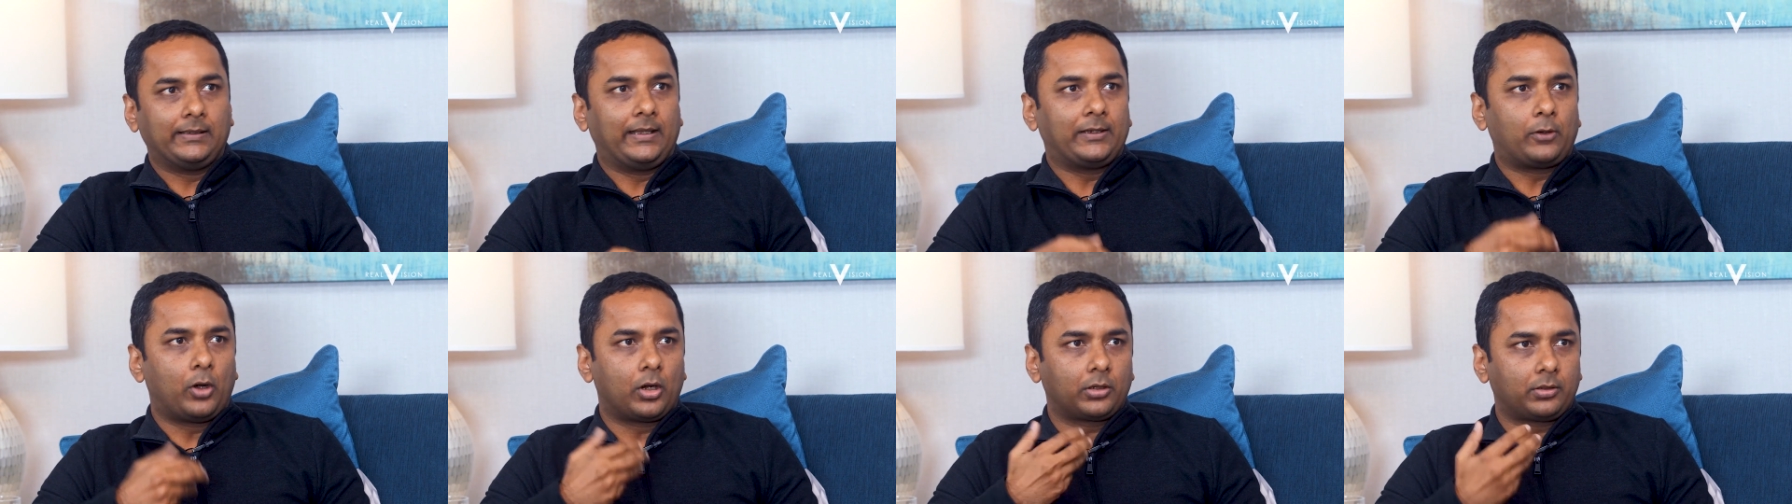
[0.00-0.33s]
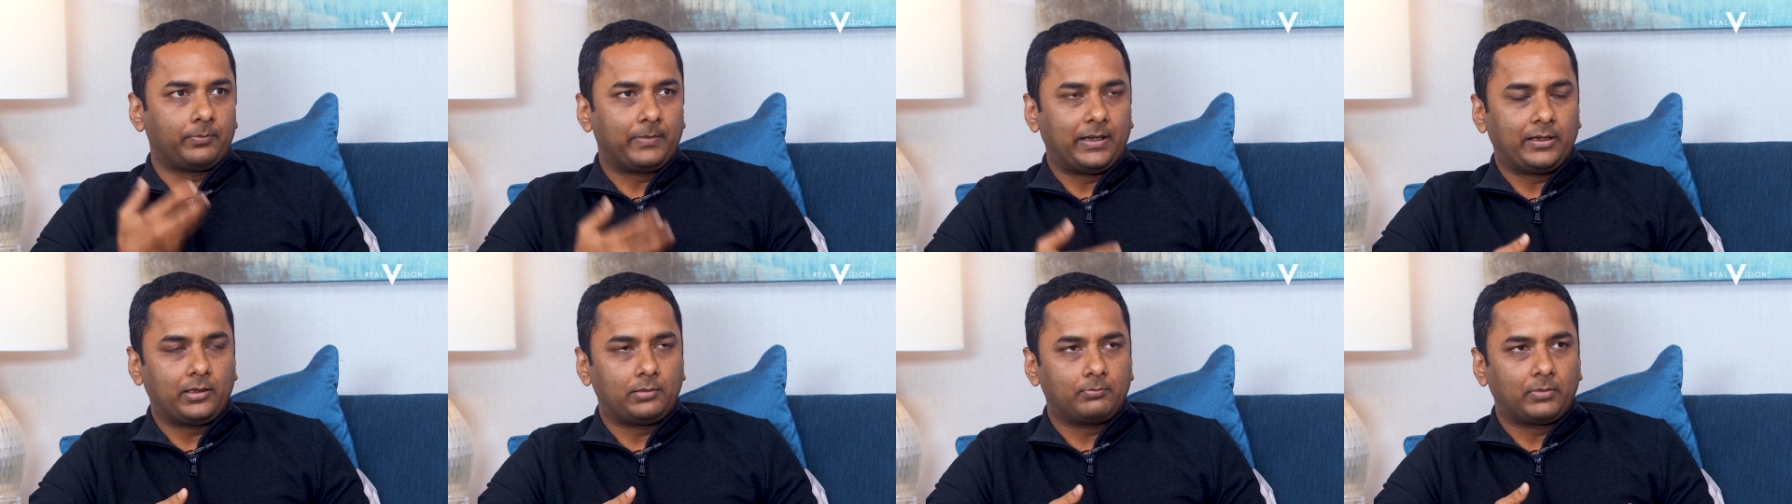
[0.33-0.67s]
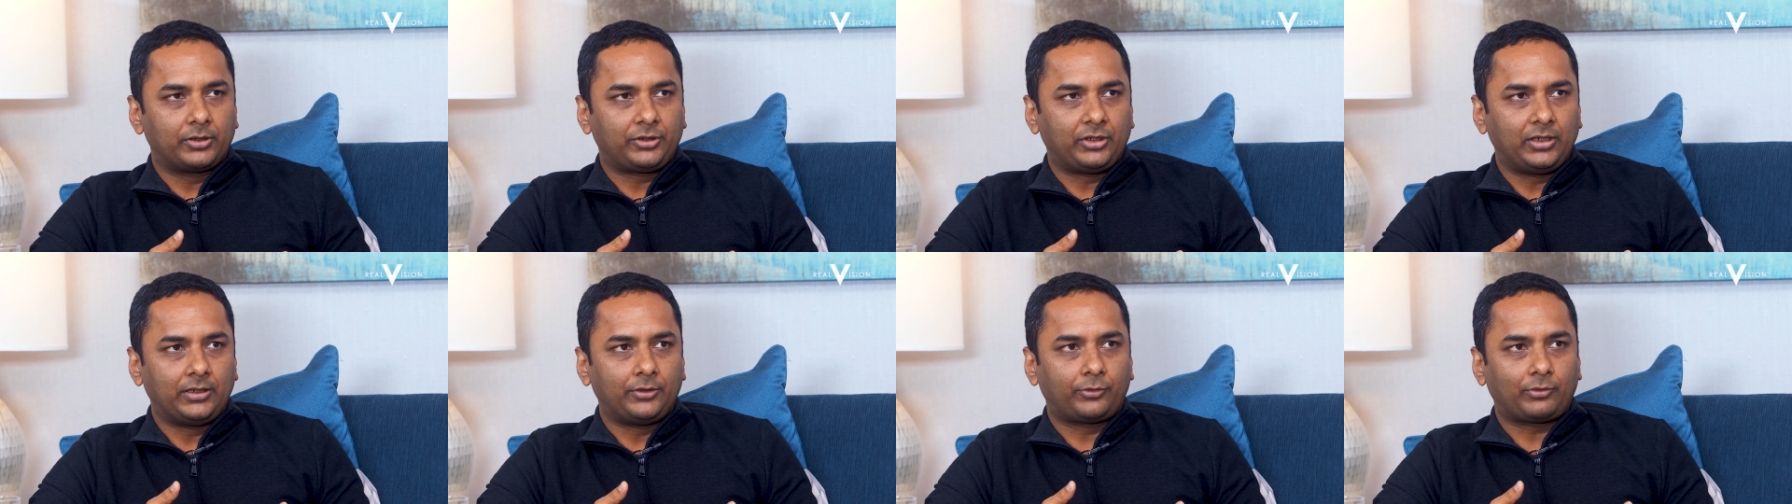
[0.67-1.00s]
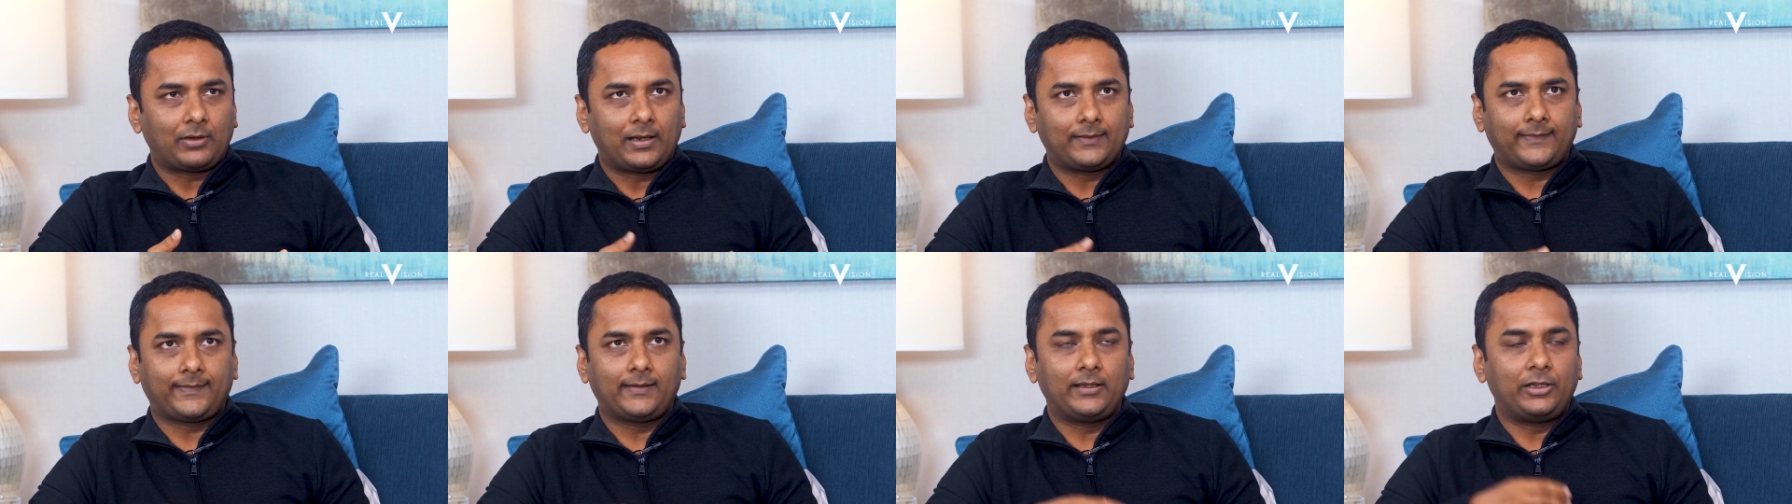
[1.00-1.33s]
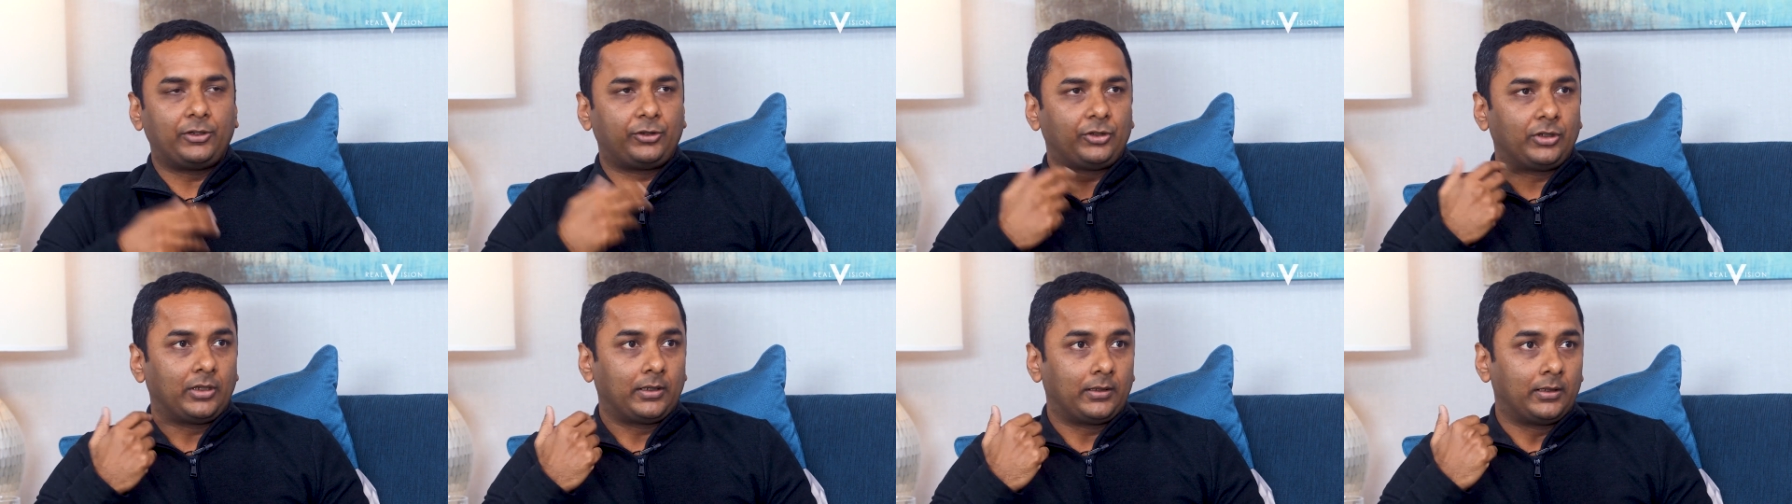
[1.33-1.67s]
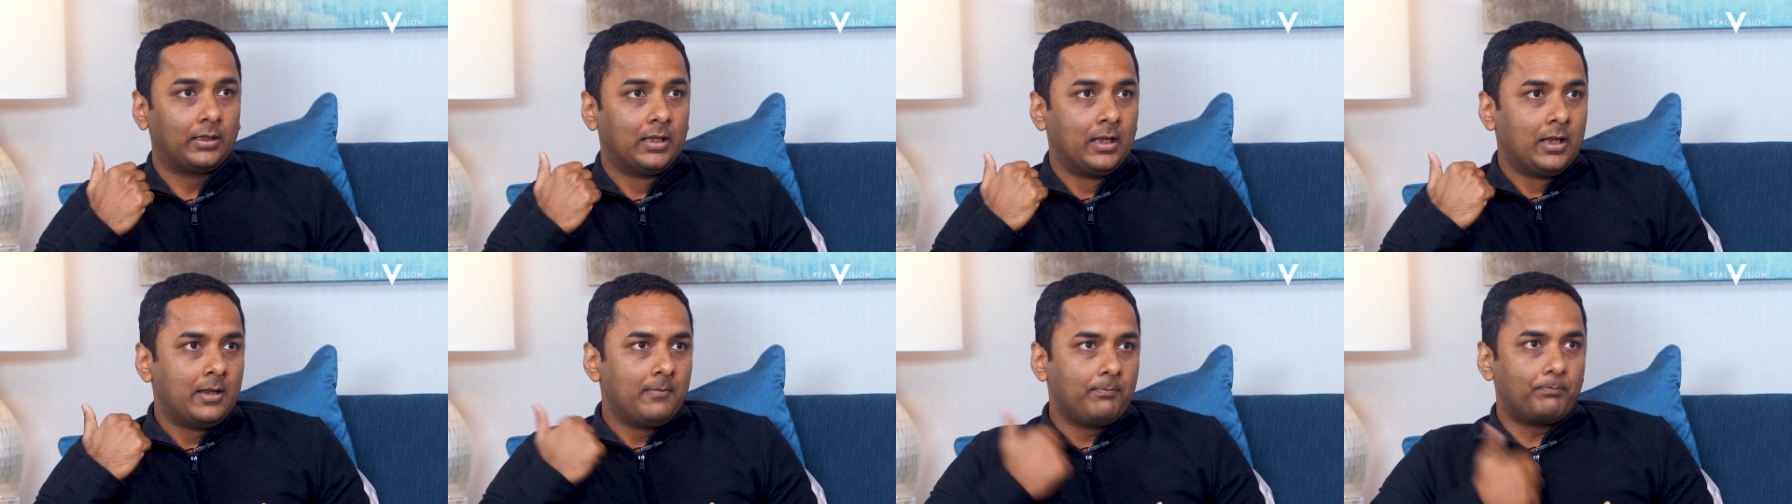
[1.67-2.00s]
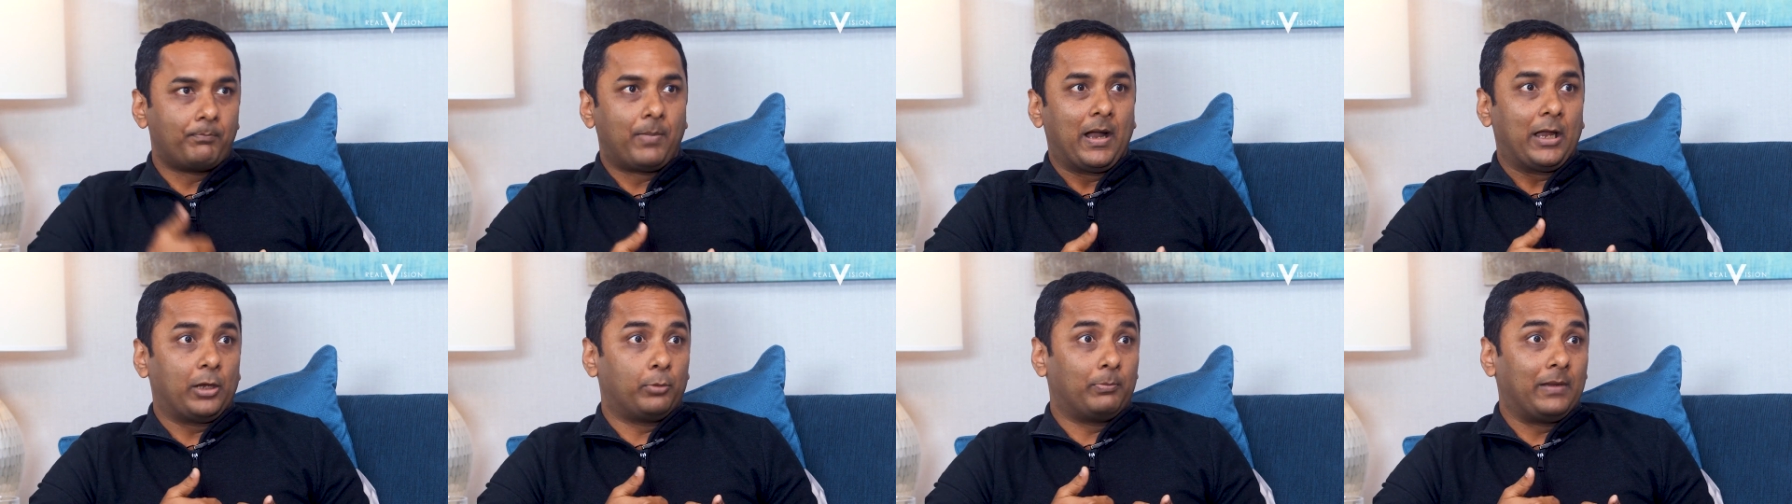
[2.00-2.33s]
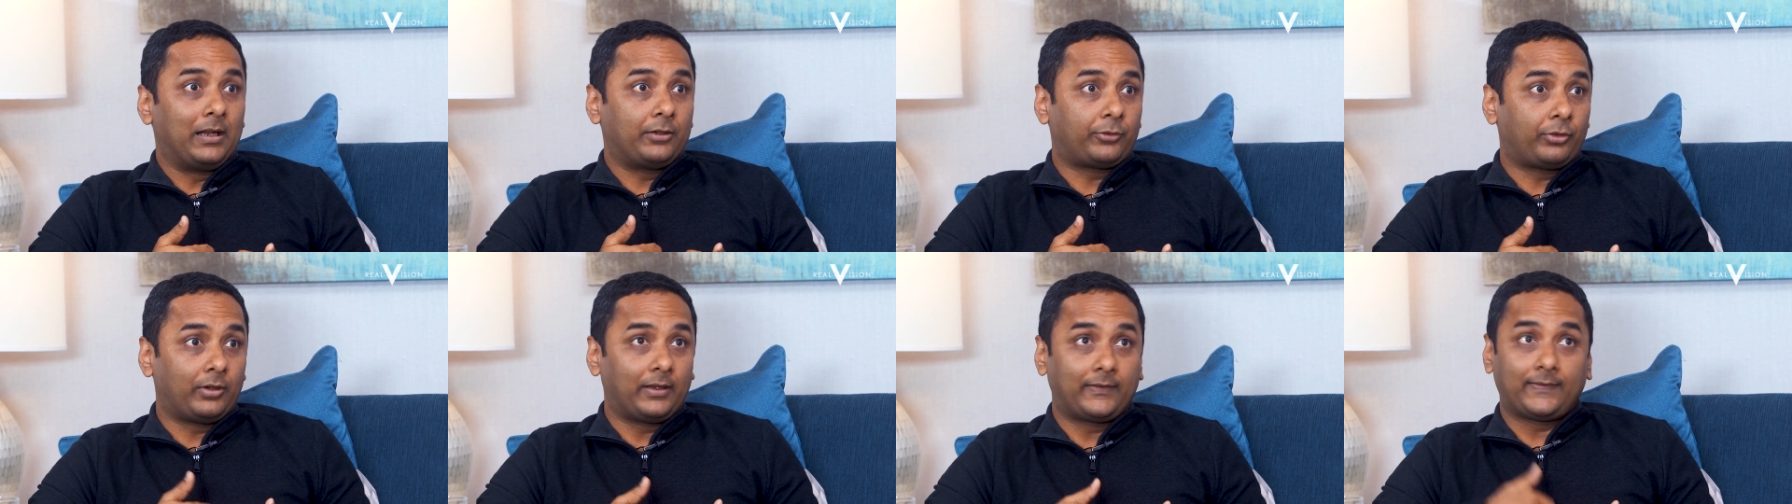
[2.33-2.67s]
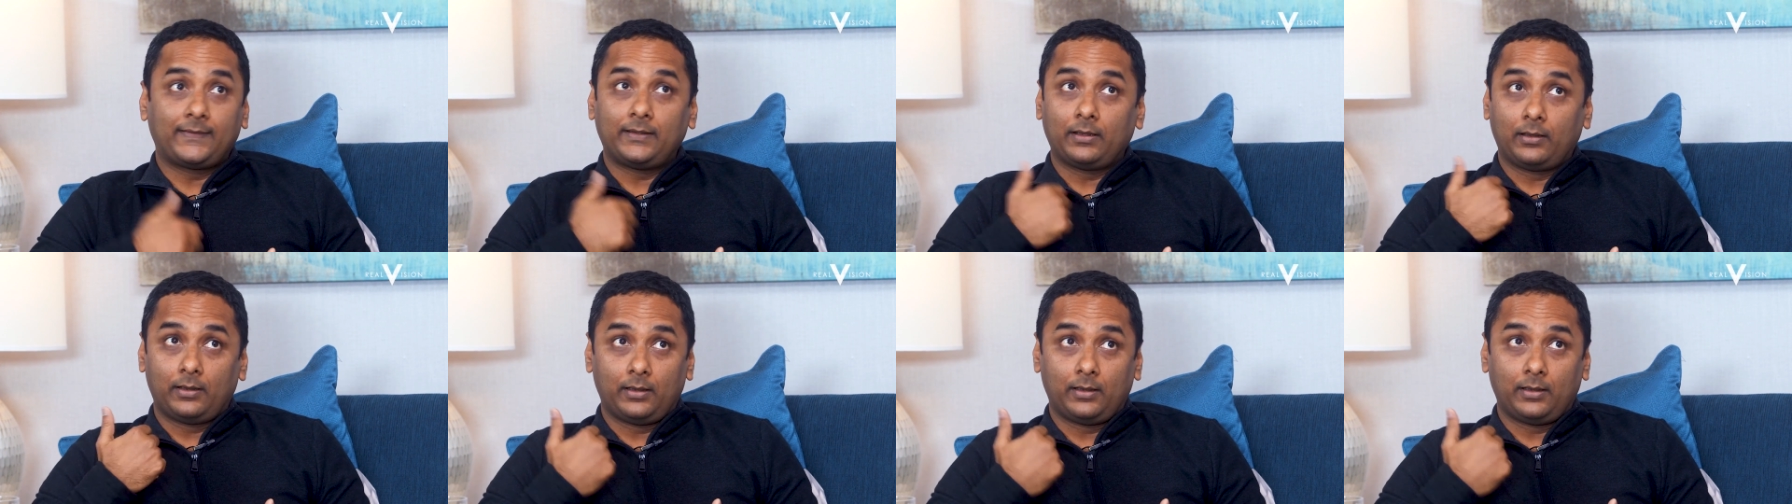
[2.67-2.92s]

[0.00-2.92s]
like automated machine translation, biometrics.